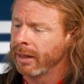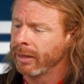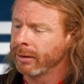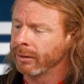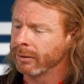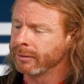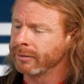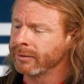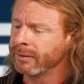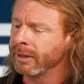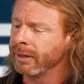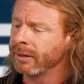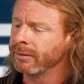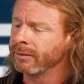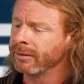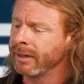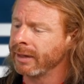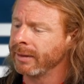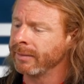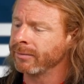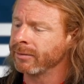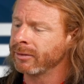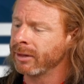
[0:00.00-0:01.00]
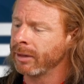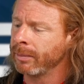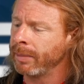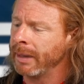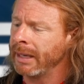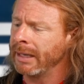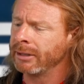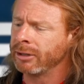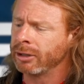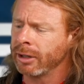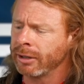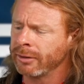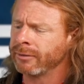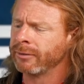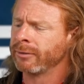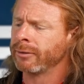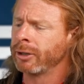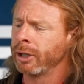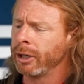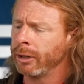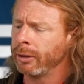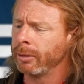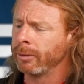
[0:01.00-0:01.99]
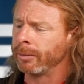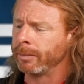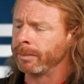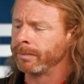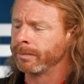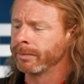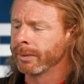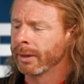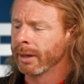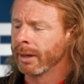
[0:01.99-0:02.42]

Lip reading: there still seems to be just two.